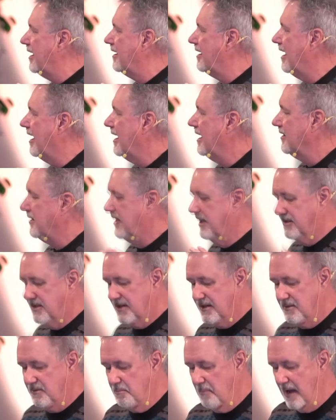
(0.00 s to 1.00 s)
that says,
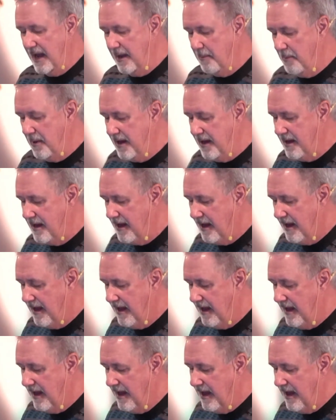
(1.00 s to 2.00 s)
maybe
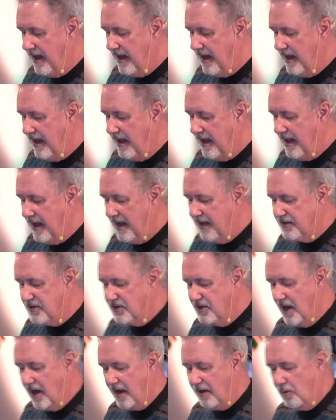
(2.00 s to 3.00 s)
it's
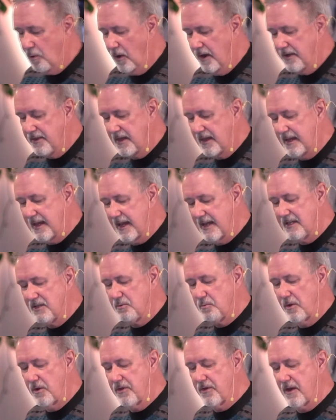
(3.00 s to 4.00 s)
not quite the case we
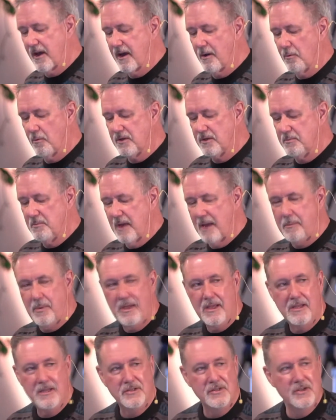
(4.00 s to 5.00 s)
thought it was. Maybe
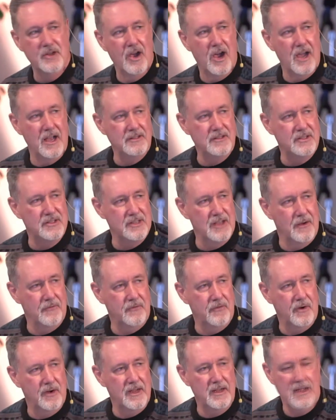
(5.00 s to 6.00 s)
he's not
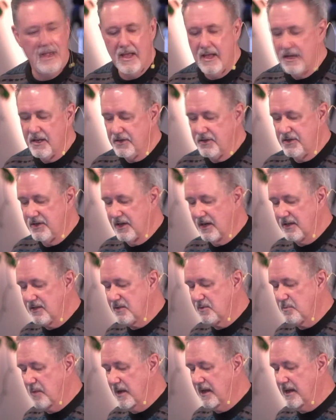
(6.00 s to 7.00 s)
suffering just
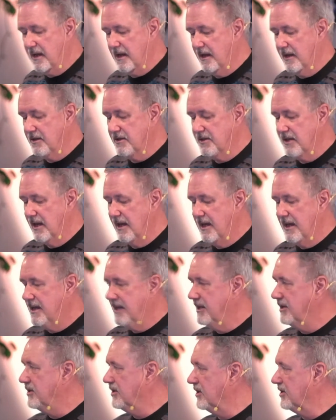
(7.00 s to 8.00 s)
because
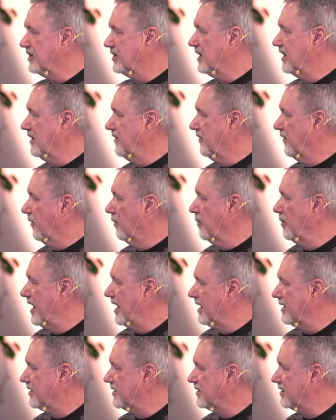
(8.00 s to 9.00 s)
he's a sinful
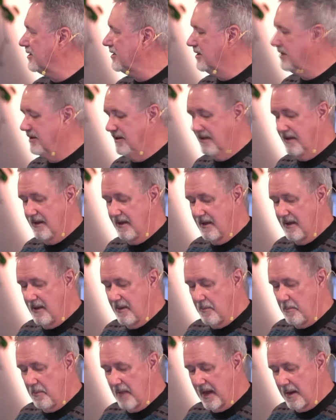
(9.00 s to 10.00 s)
mess.
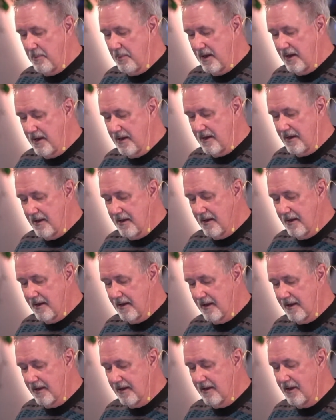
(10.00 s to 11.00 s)
Maybe
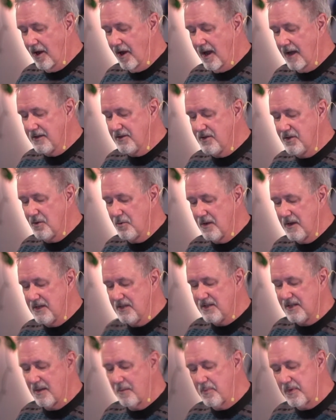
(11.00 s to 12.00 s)
God's doing
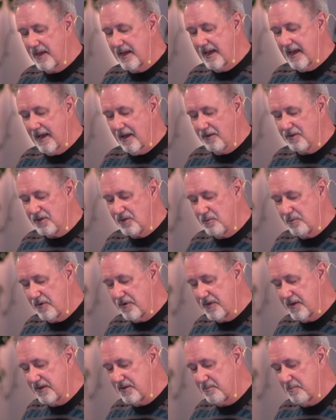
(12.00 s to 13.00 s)
something else with
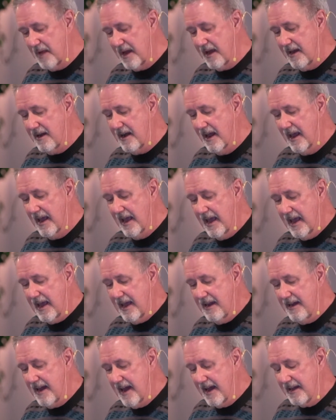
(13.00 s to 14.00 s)
this man, and
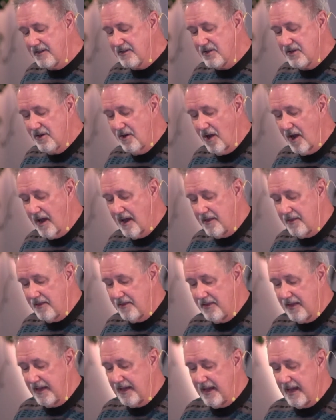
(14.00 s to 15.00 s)
that's not
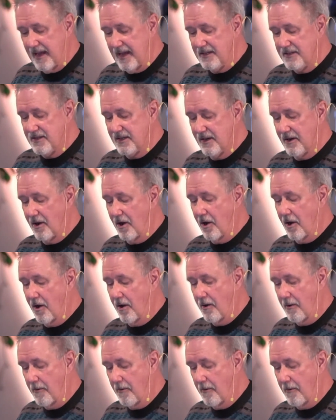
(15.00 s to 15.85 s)
the case at all.